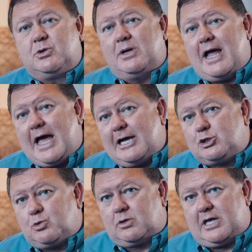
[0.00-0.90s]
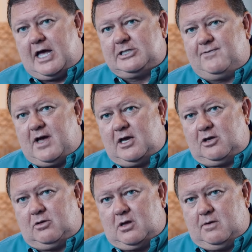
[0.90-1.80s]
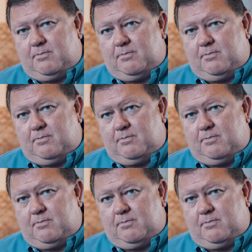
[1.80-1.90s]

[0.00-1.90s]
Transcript: to an actual cash value